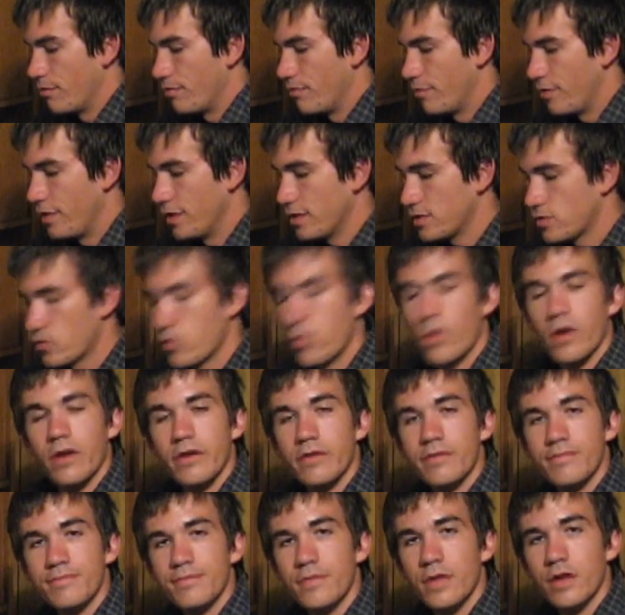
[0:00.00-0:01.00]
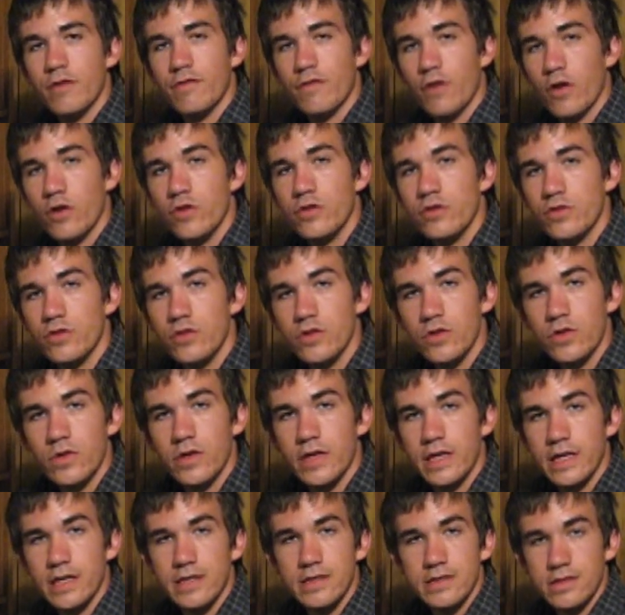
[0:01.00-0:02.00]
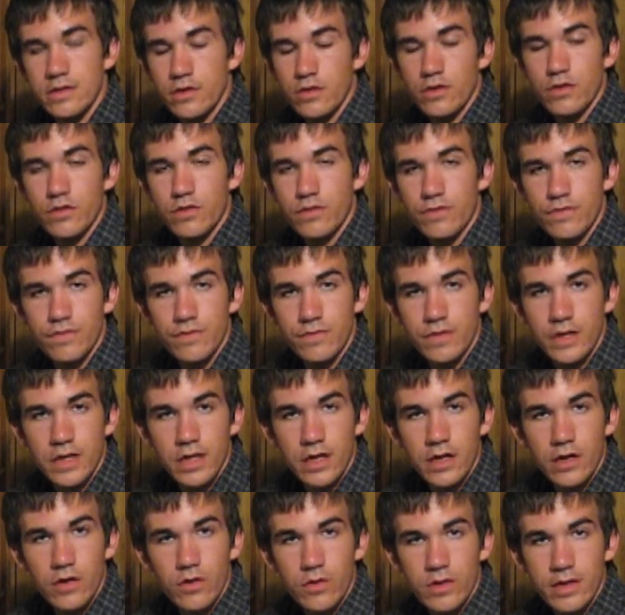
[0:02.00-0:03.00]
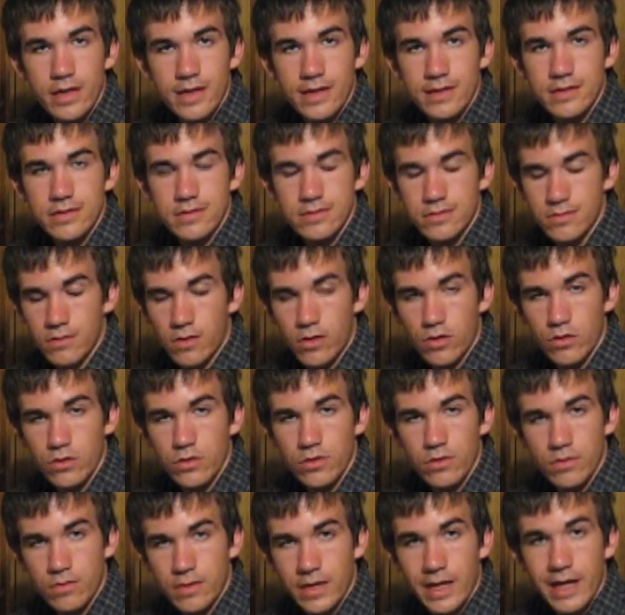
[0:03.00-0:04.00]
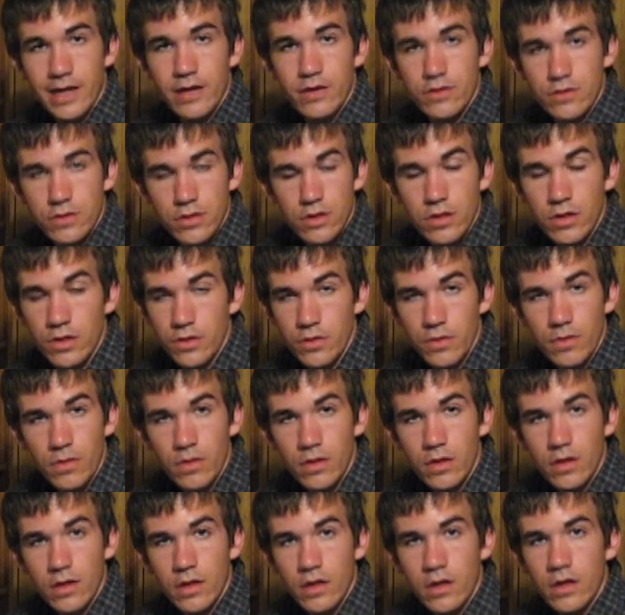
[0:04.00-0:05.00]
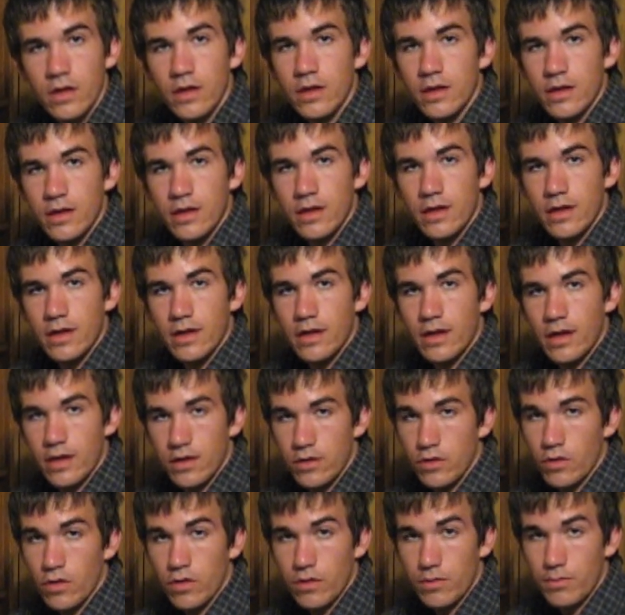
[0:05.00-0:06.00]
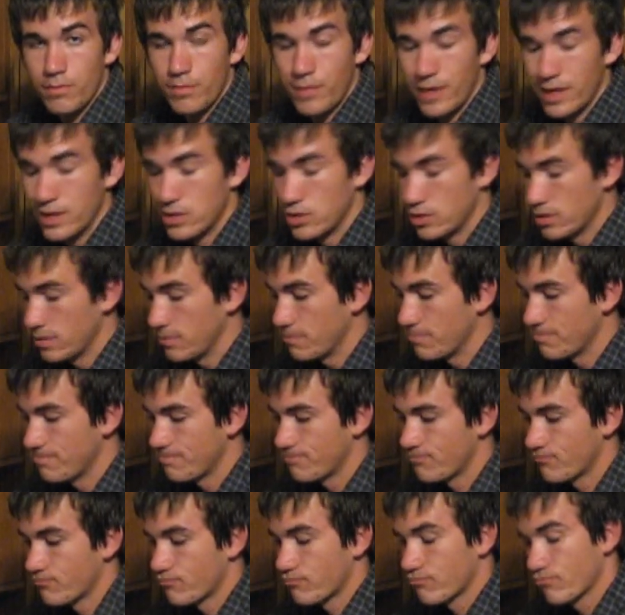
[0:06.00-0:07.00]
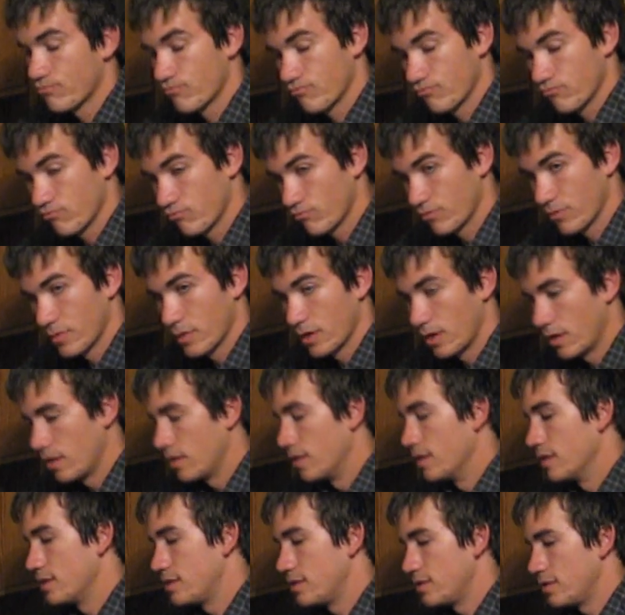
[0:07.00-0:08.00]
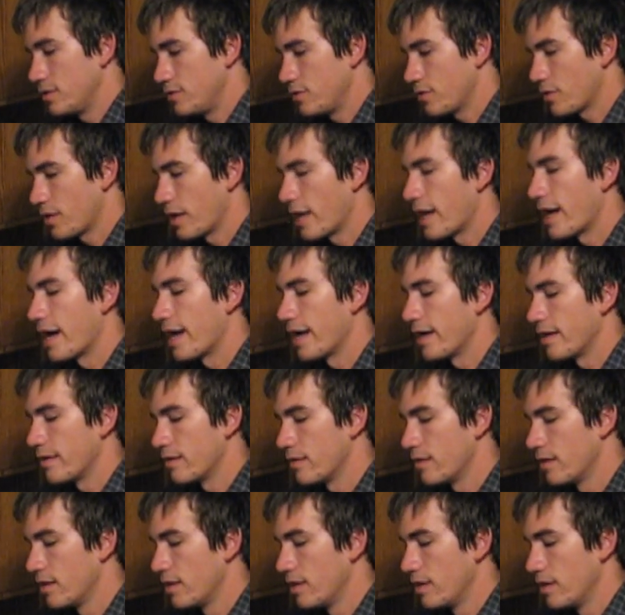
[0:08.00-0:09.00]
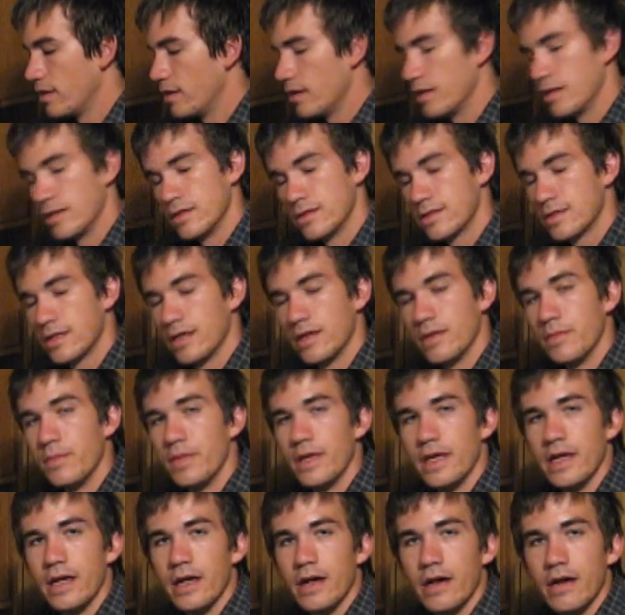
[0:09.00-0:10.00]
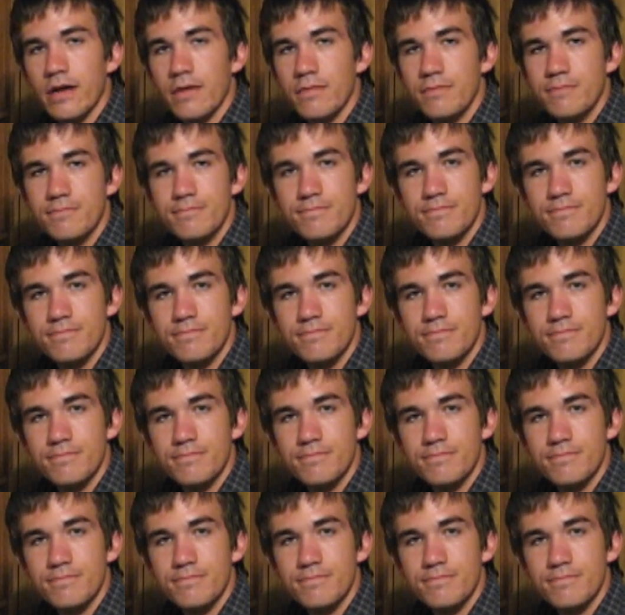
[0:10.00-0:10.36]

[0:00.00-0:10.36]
This one, if all you're doing is aerial video and that's all you care to do, and you're on a budget, this is your guy. It's going to be a